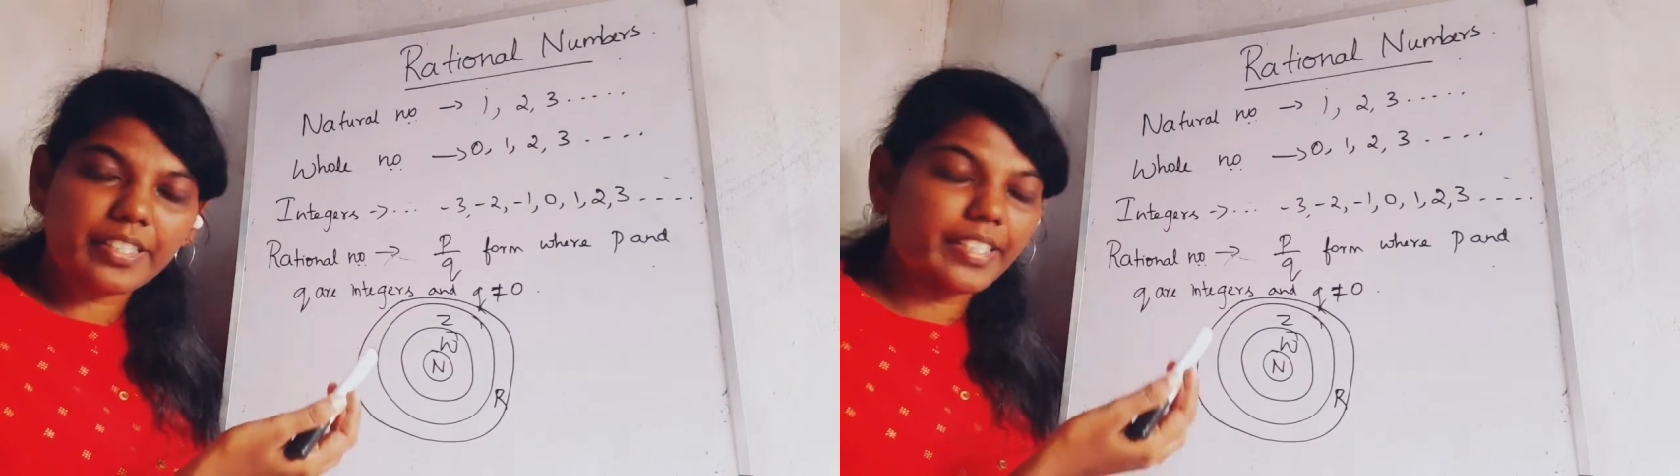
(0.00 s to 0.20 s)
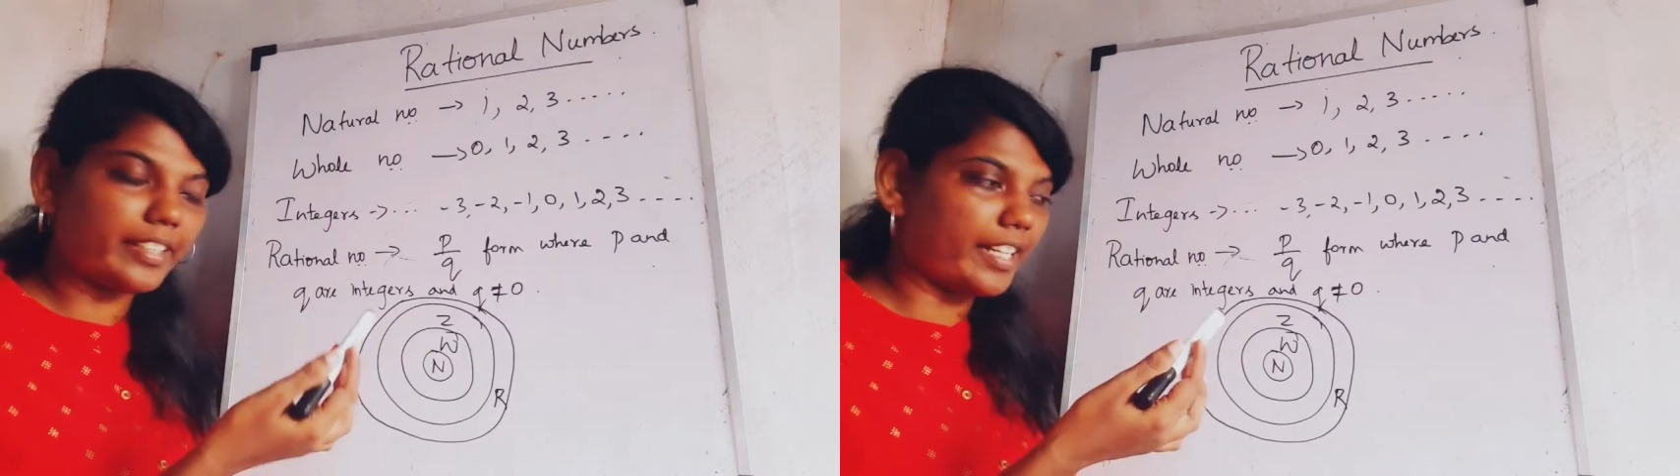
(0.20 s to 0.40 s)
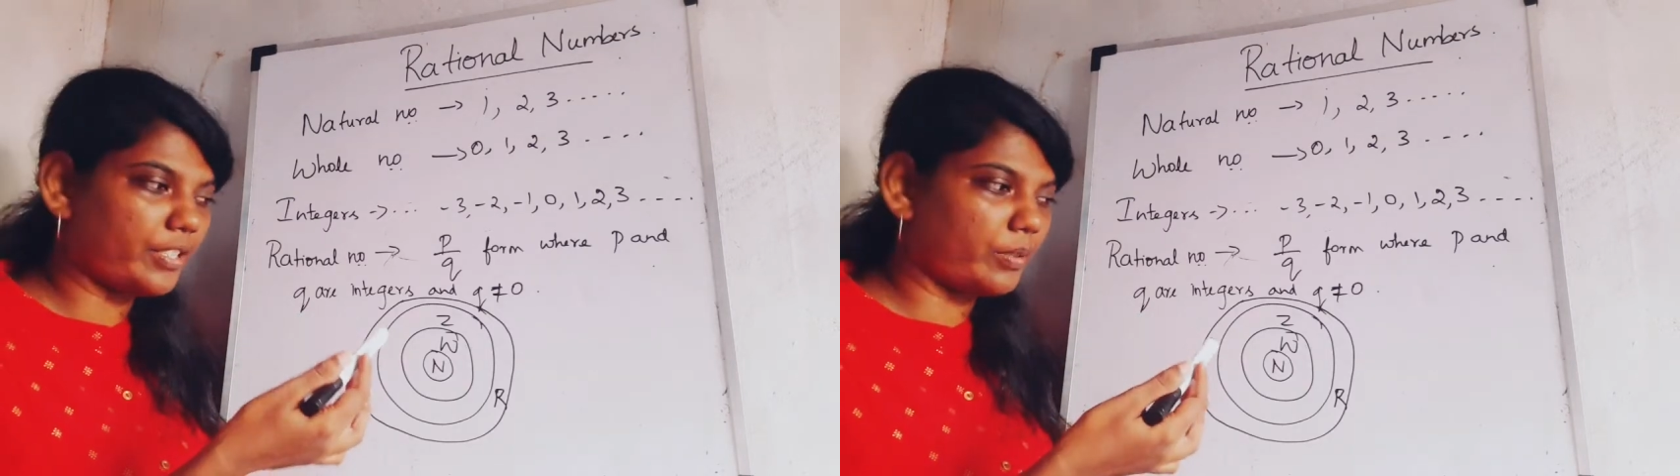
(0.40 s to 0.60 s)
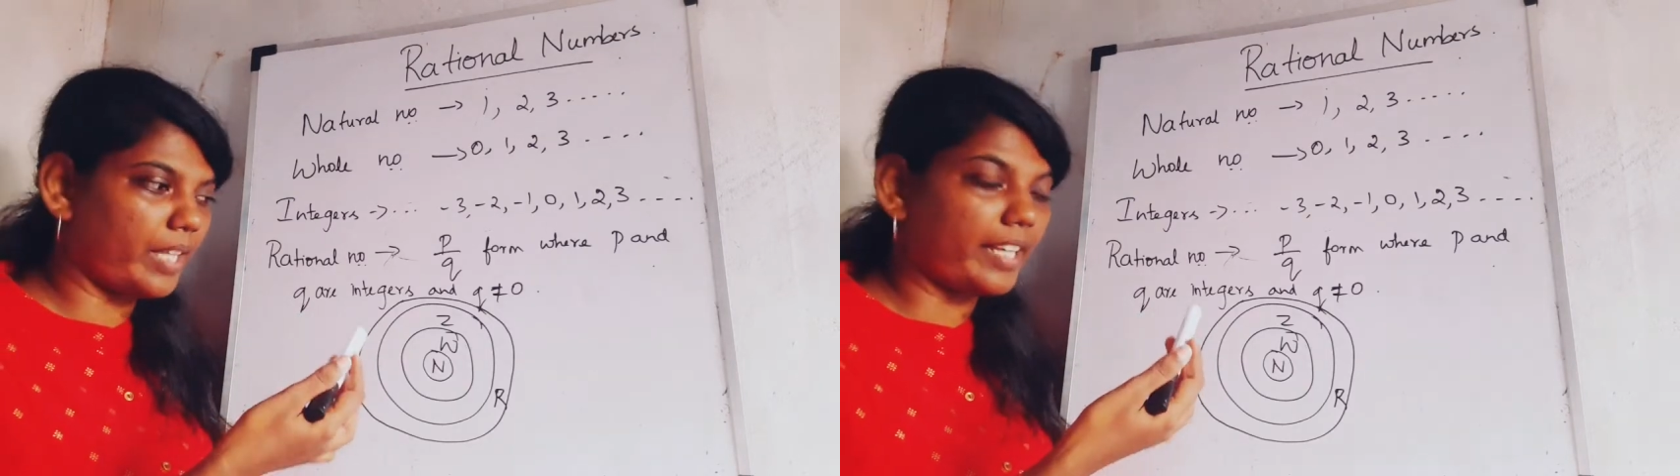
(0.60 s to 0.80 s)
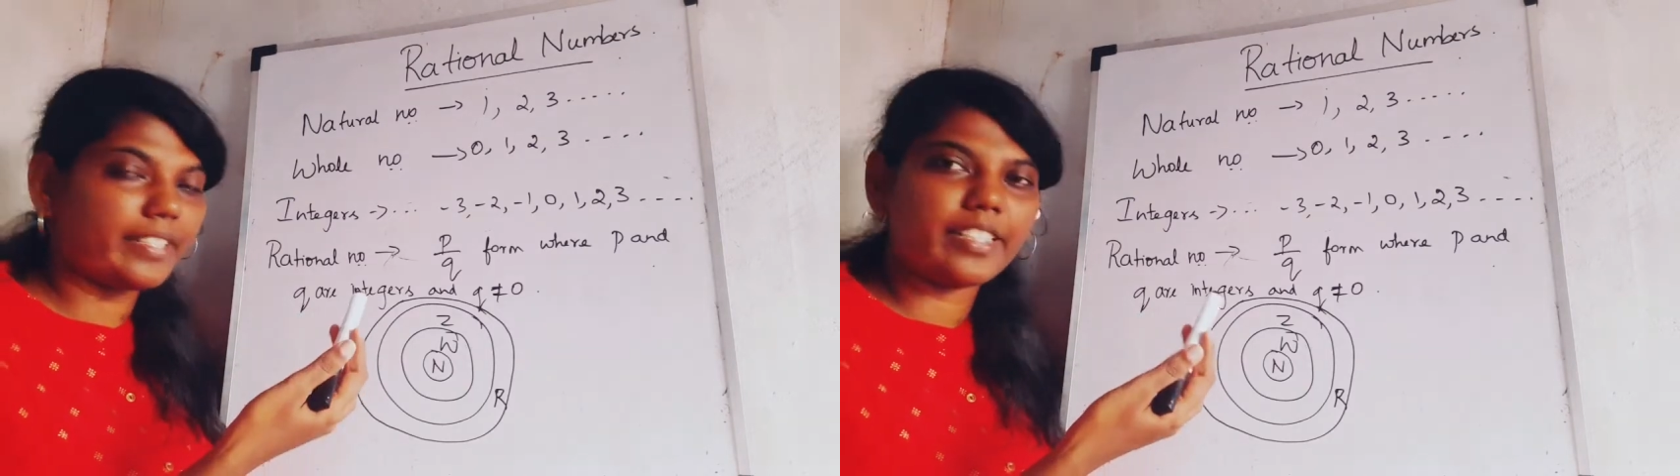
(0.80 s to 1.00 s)
and next to
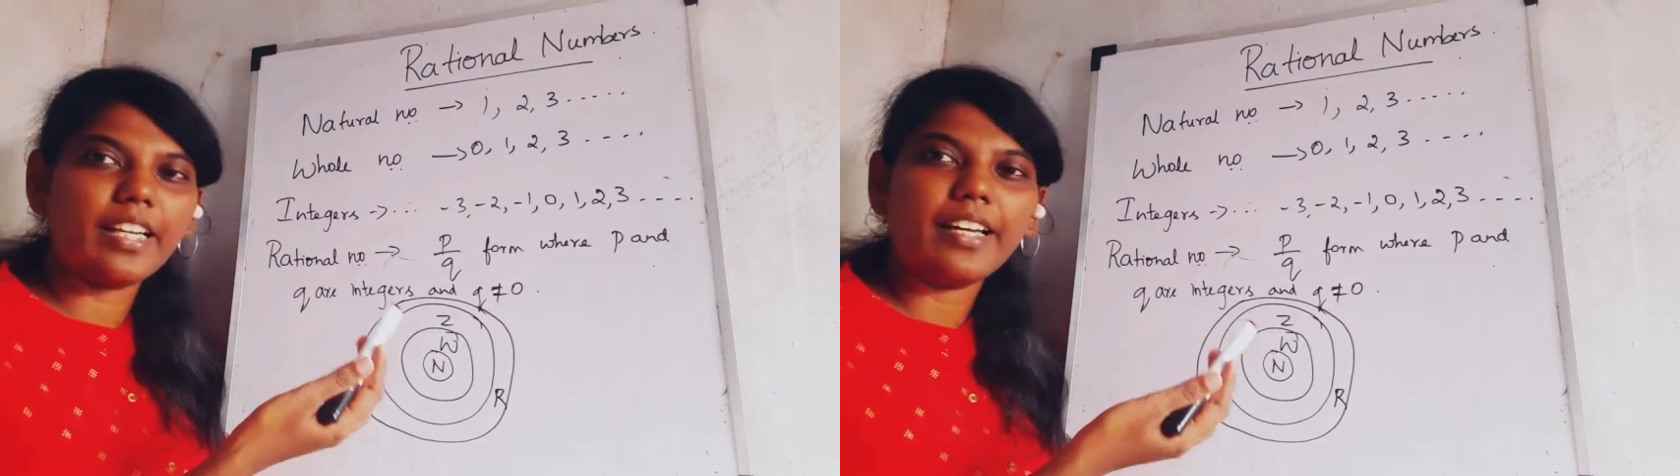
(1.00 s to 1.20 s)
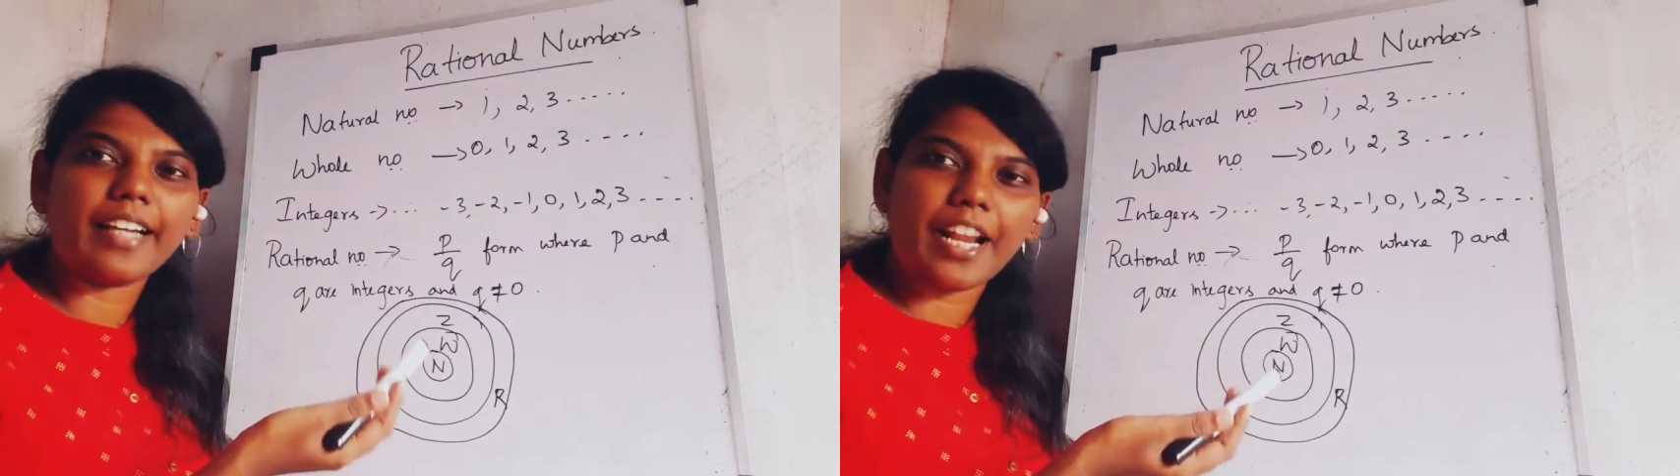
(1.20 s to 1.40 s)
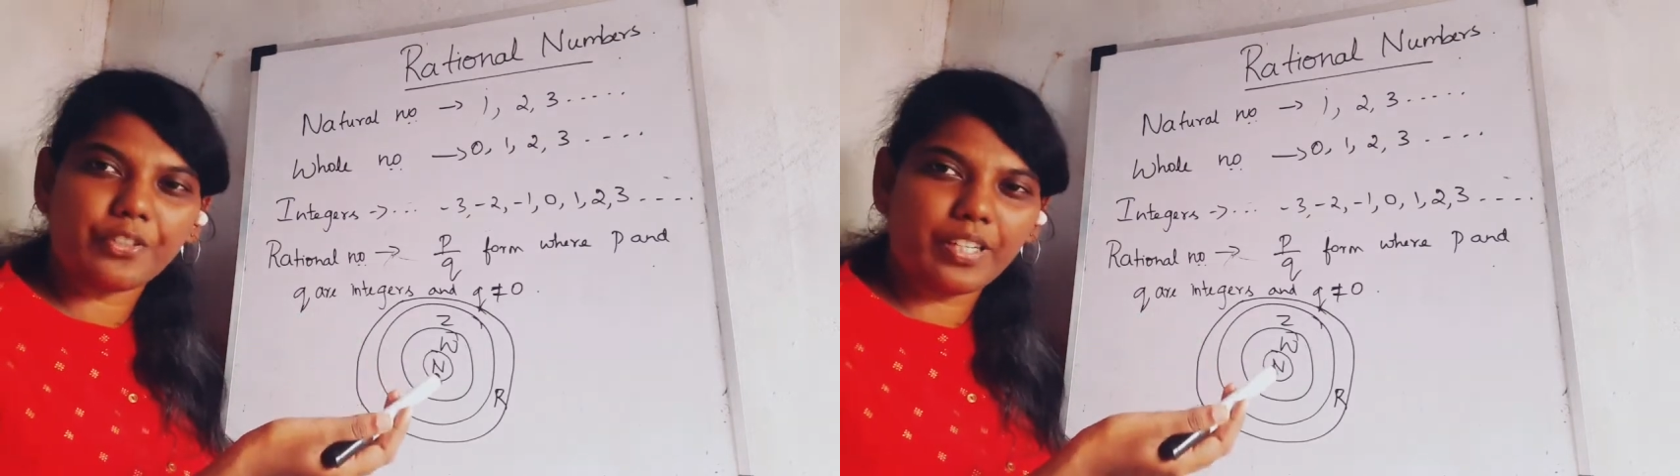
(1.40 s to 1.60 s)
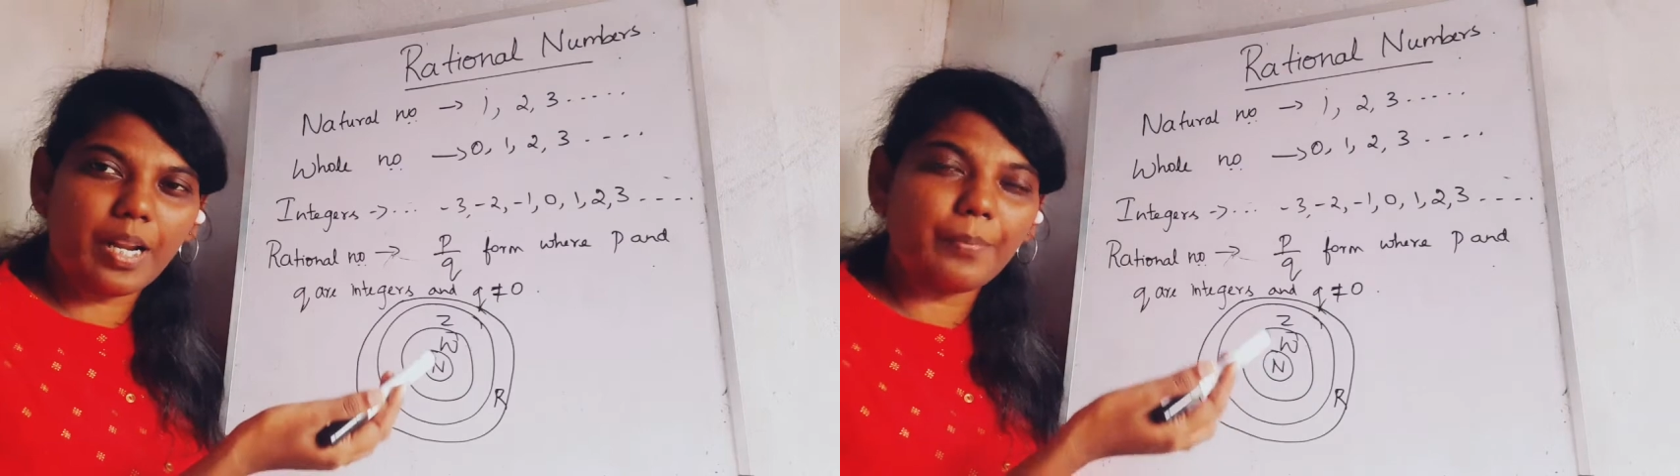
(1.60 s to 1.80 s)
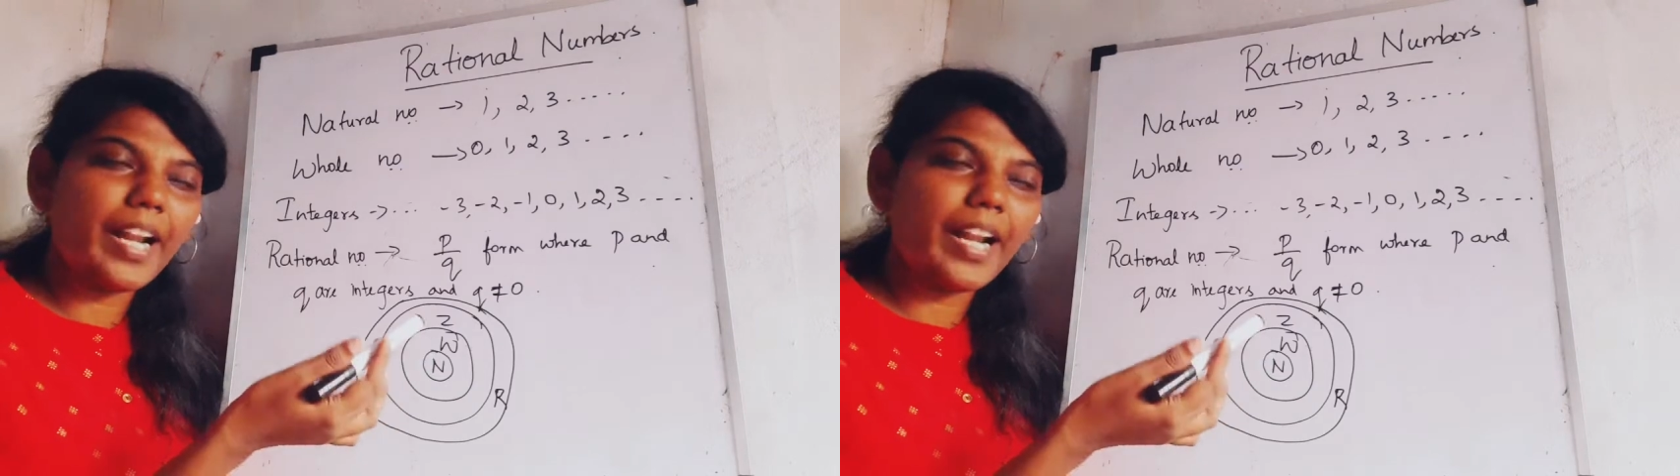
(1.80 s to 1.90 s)
that is the rational number,